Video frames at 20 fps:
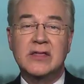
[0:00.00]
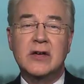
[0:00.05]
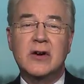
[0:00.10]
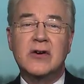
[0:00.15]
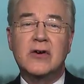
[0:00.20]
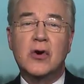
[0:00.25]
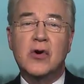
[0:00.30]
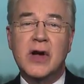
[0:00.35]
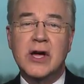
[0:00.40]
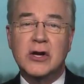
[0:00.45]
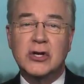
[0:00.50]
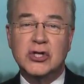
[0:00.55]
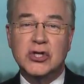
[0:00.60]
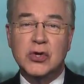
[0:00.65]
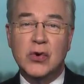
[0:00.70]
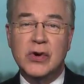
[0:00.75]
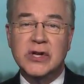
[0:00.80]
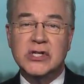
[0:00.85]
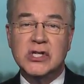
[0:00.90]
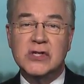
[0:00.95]
there are greater
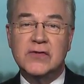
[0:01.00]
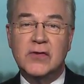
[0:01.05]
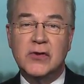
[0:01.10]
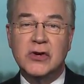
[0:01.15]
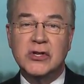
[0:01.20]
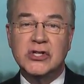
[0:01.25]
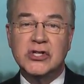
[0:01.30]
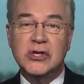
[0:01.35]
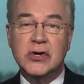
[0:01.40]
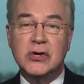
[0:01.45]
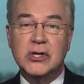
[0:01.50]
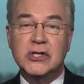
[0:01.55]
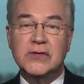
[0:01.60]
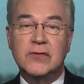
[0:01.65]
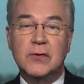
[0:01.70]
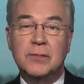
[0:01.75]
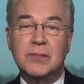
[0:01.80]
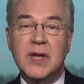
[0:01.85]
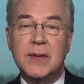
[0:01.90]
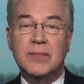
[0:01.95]
choices for insurance
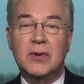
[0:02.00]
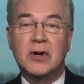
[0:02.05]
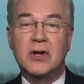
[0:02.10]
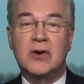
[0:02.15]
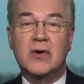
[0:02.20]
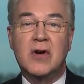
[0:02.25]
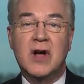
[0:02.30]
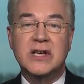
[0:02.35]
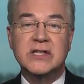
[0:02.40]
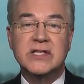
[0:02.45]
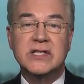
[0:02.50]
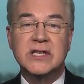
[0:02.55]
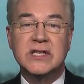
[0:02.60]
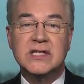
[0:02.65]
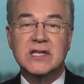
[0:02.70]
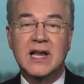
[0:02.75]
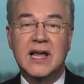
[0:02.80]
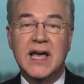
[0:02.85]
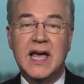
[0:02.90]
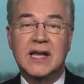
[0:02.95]
for people across
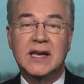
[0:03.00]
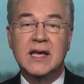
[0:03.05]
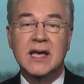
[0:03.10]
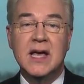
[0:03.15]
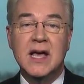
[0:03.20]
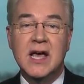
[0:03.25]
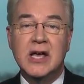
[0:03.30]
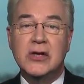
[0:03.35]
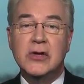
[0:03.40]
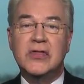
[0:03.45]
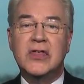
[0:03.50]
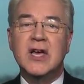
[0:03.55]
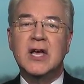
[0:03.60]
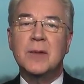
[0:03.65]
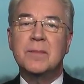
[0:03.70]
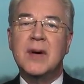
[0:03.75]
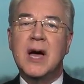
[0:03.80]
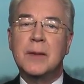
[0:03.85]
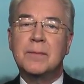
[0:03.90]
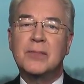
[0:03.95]
this land. You
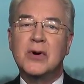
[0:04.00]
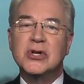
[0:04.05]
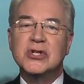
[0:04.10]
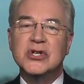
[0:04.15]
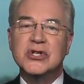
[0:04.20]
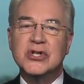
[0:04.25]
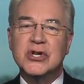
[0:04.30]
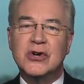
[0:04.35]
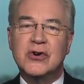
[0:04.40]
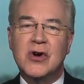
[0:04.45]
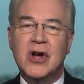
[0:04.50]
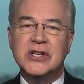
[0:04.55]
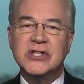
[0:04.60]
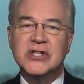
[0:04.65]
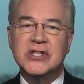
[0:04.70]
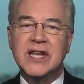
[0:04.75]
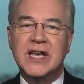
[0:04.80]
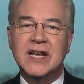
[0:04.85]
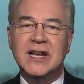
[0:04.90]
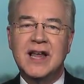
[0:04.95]
think about purchase
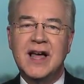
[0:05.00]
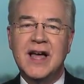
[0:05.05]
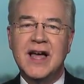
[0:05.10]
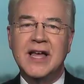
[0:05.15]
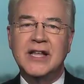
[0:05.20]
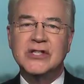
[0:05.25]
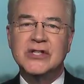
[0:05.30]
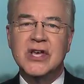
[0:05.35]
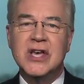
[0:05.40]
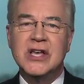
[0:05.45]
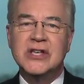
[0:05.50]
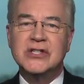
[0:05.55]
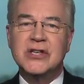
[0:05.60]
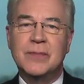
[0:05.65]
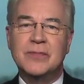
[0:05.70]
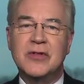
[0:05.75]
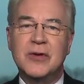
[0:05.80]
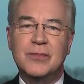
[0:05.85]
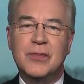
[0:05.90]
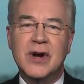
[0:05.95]
across state lines,
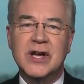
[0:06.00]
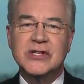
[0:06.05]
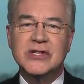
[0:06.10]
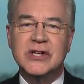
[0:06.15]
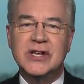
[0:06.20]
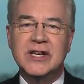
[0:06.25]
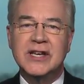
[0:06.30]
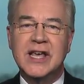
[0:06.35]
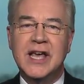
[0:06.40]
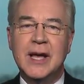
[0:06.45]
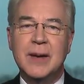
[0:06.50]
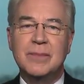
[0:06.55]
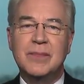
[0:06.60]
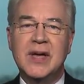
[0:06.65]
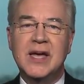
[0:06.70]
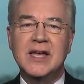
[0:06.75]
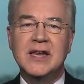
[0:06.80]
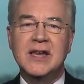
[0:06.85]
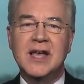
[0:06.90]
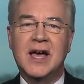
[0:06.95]
something the president
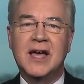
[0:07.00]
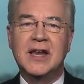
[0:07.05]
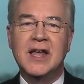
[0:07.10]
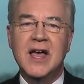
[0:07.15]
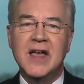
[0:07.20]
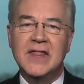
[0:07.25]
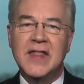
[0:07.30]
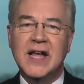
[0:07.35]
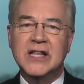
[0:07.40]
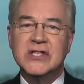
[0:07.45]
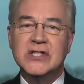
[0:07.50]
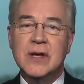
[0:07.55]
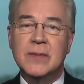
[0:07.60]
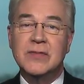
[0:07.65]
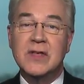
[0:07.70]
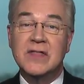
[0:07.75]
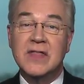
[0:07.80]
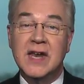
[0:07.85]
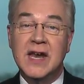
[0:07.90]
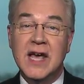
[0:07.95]
campaigned on. That's
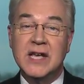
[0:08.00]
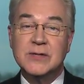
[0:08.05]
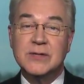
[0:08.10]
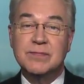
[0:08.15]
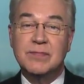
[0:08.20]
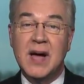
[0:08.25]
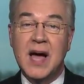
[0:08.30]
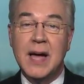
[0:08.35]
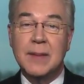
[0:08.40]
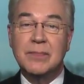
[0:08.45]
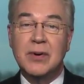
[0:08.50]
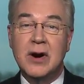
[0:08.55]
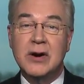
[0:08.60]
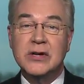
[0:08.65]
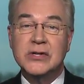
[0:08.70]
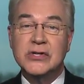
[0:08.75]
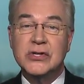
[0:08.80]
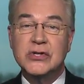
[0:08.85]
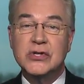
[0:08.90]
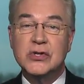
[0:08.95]
something that has
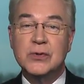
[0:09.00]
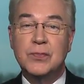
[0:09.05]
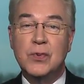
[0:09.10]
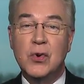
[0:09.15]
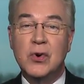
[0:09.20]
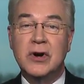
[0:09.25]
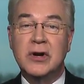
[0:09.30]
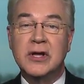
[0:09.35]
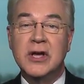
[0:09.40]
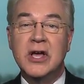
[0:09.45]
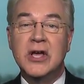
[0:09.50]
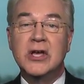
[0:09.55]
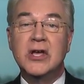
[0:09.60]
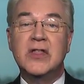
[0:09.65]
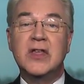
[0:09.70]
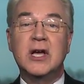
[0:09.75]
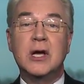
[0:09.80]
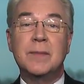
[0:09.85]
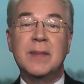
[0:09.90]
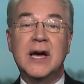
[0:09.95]
bipartisan support.
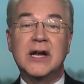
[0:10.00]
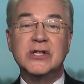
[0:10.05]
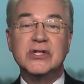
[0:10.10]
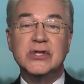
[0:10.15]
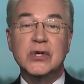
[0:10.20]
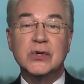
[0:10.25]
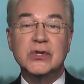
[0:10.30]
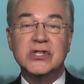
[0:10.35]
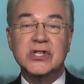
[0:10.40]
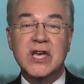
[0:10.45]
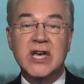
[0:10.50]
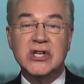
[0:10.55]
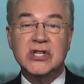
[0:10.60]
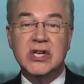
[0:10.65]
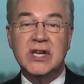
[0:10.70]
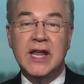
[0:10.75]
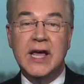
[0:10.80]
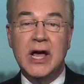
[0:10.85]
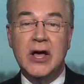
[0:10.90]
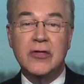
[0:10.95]
You think about
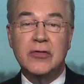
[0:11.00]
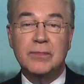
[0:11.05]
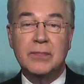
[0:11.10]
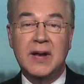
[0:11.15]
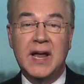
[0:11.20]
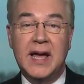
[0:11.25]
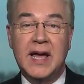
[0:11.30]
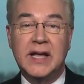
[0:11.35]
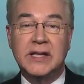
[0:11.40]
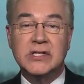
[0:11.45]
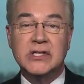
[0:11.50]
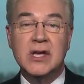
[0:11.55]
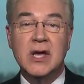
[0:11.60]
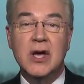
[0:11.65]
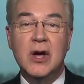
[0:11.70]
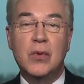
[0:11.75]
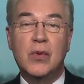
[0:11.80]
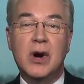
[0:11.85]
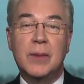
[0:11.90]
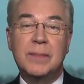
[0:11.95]
association health plans
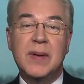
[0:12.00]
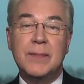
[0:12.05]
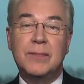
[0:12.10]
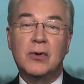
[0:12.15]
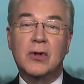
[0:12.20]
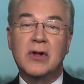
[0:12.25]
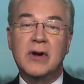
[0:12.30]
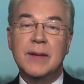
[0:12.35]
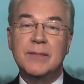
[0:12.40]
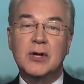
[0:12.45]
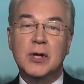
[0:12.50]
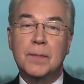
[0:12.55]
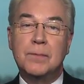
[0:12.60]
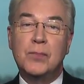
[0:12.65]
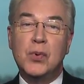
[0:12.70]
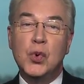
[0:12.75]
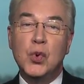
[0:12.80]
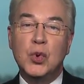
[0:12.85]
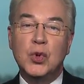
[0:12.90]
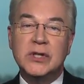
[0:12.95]
where people are able to
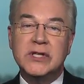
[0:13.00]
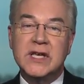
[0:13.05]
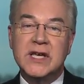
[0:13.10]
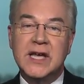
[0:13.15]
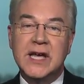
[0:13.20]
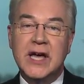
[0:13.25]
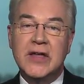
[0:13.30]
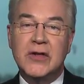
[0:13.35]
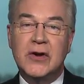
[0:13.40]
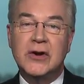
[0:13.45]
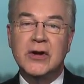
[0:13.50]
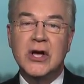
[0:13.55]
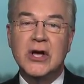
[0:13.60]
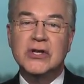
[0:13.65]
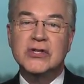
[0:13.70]
pool together